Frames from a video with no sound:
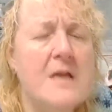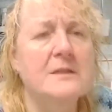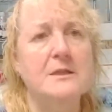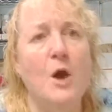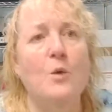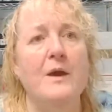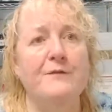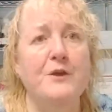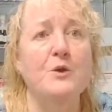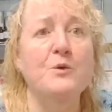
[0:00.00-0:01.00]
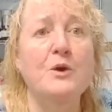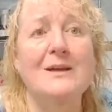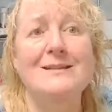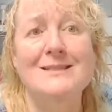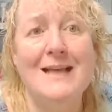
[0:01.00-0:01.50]
So if you
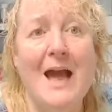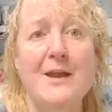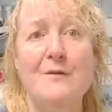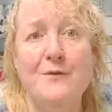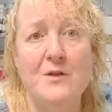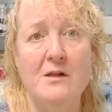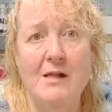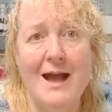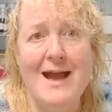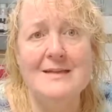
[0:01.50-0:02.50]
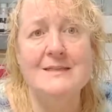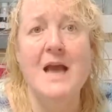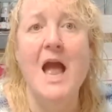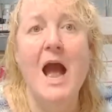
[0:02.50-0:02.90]
couldn't sign up for the class,